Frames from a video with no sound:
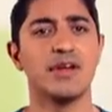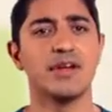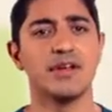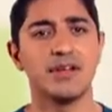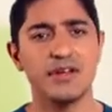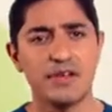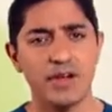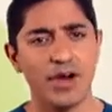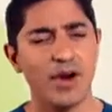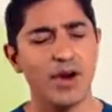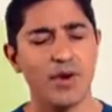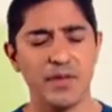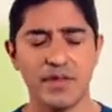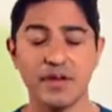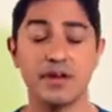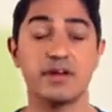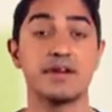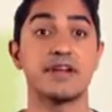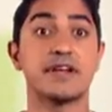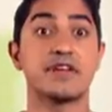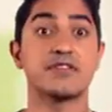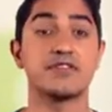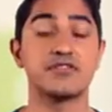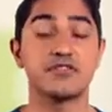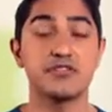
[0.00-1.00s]
No, they're an
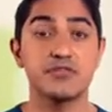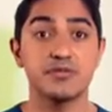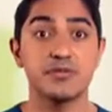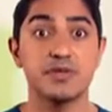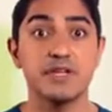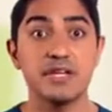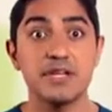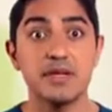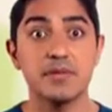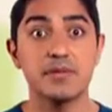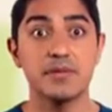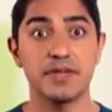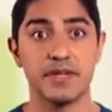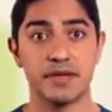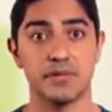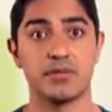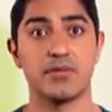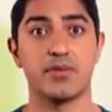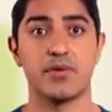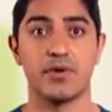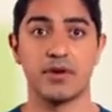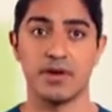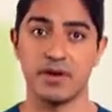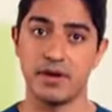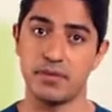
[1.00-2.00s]
extremely
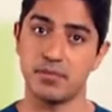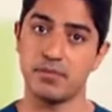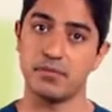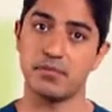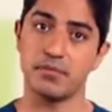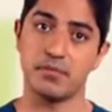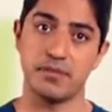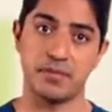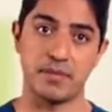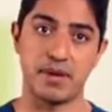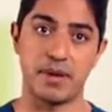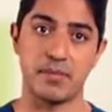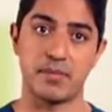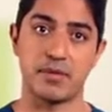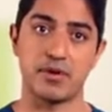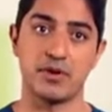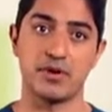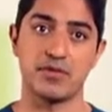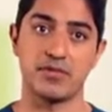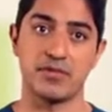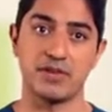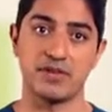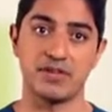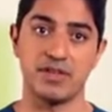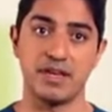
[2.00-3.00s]
important member
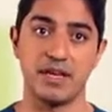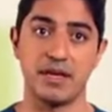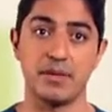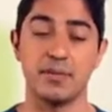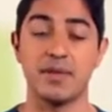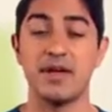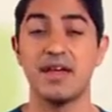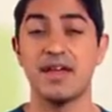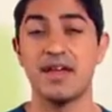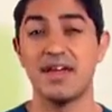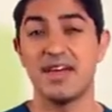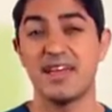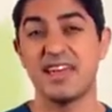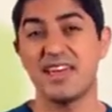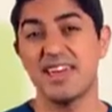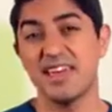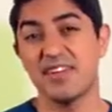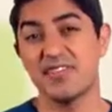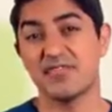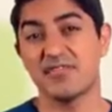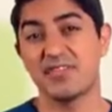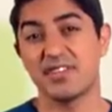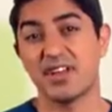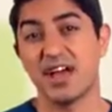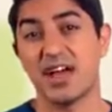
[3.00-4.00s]
of the team,
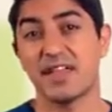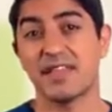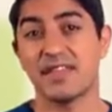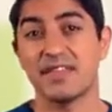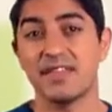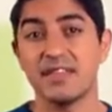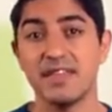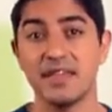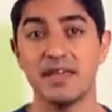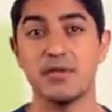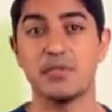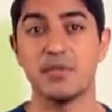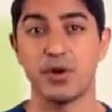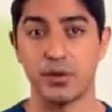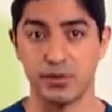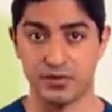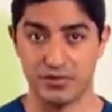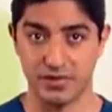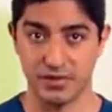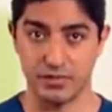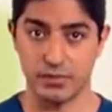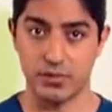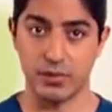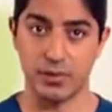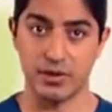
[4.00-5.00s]
if not the
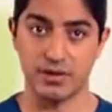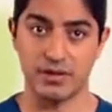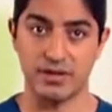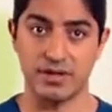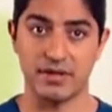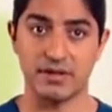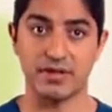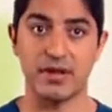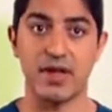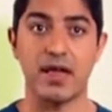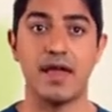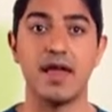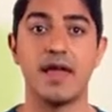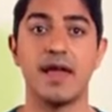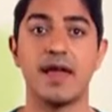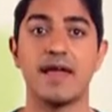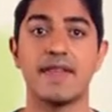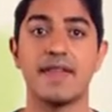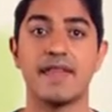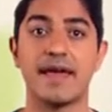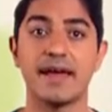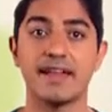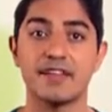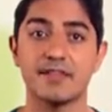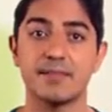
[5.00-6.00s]
most important.
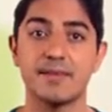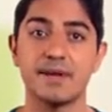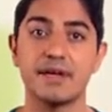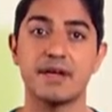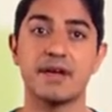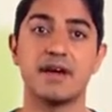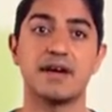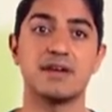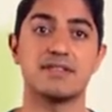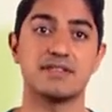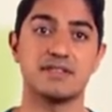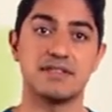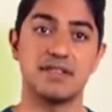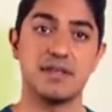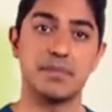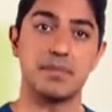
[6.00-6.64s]
And that's because the